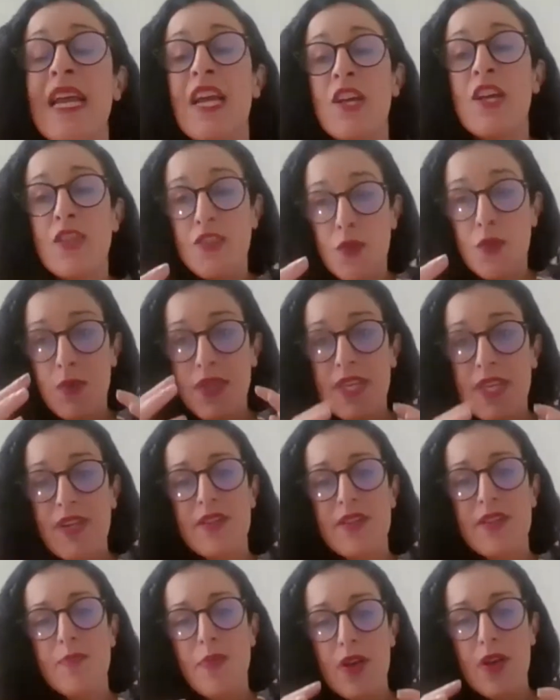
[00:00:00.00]
So
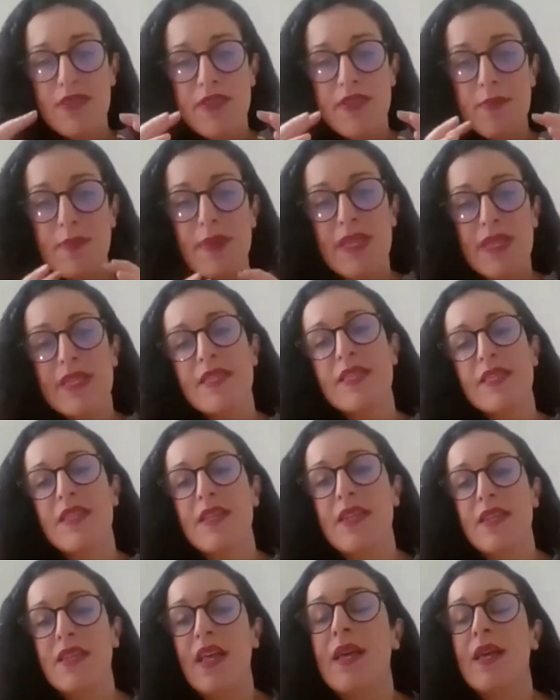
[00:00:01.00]
here, the possibility
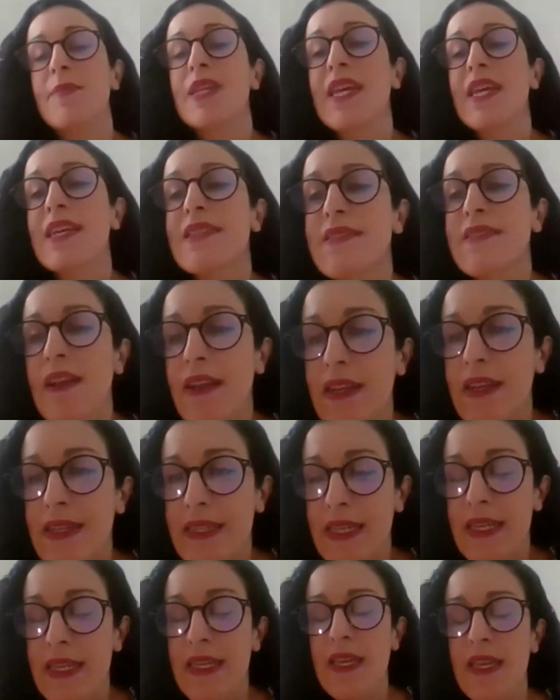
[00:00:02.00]
that climate
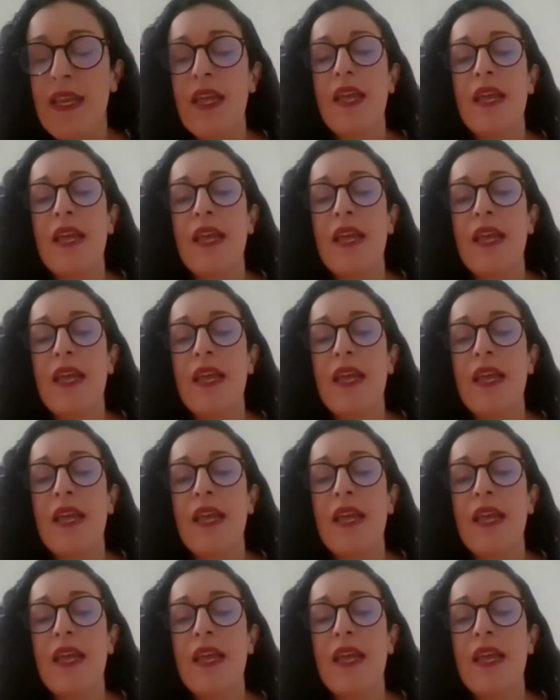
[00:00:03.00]
anxiety